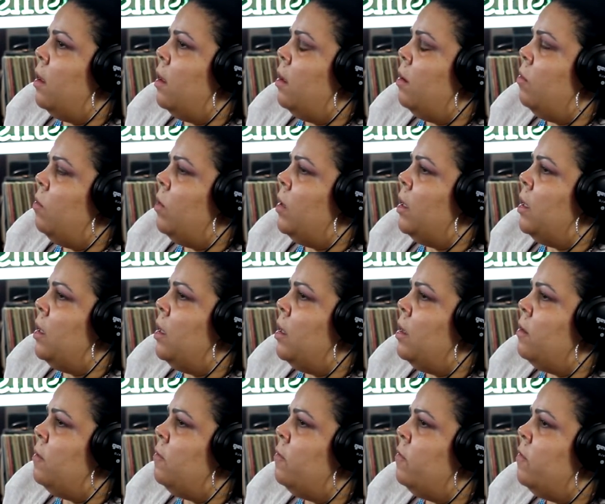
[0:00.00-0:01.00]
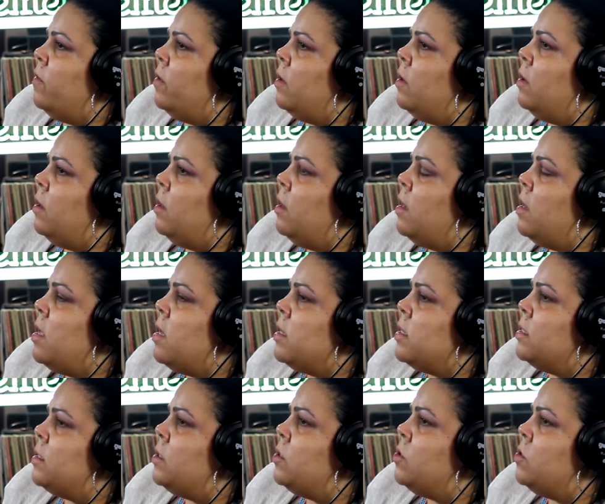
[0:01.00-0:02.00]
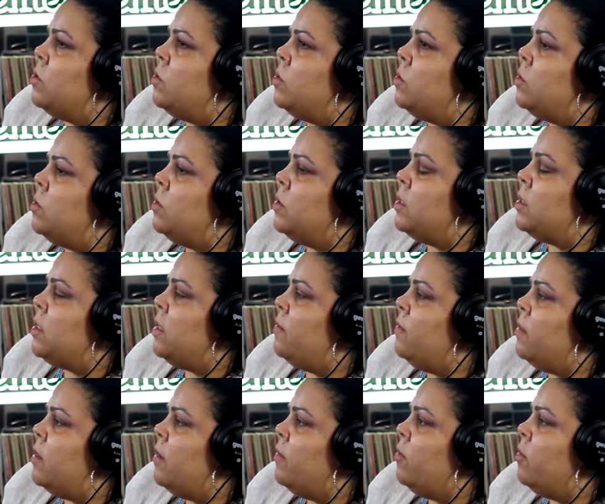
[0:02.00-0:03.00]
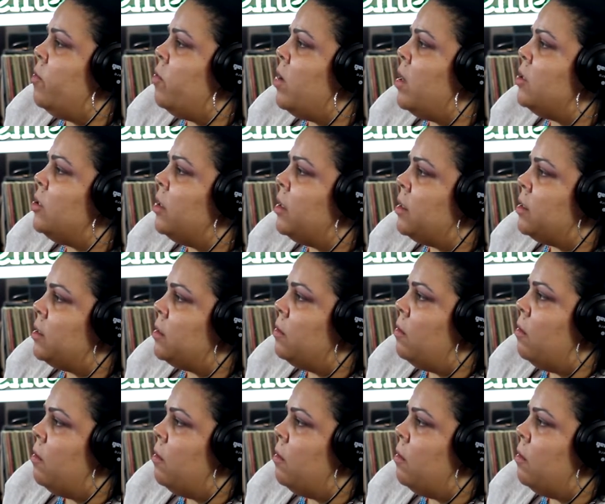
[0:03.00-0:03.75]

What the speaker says: We lived next to the 7th Avenue projects.